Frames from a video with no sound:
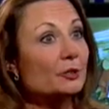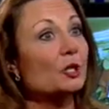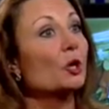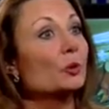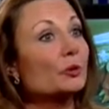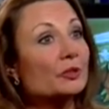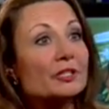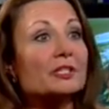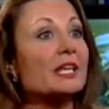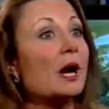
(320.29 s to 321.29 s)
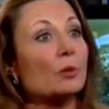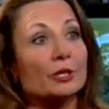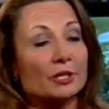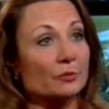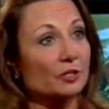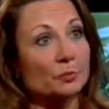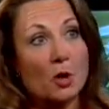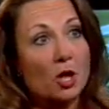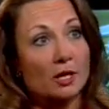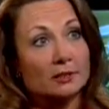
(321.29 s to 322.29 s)
So this is how we're going to
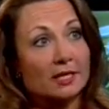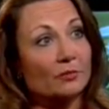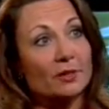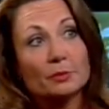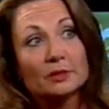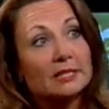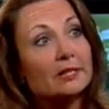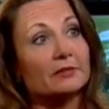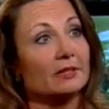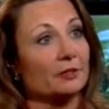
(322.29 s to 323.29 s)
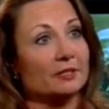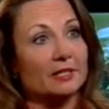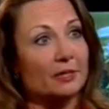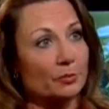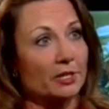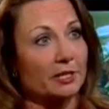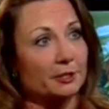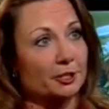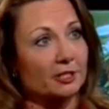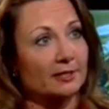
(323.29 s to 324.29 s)
respond if we believe that there's any
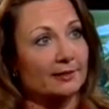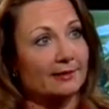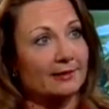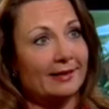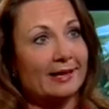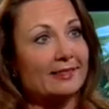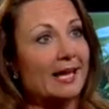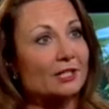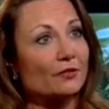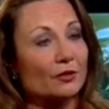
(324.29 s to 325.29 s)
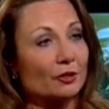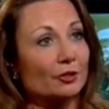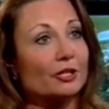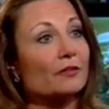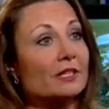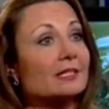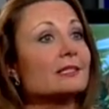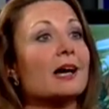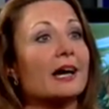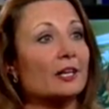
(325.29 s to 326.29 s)
breach. And that's for the good of this
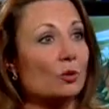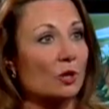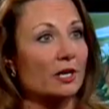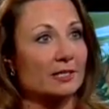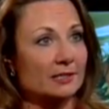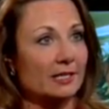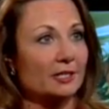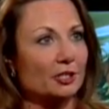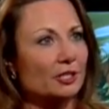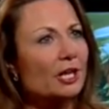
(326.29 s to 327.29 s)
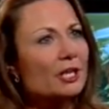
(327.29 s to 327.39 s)
entire organization.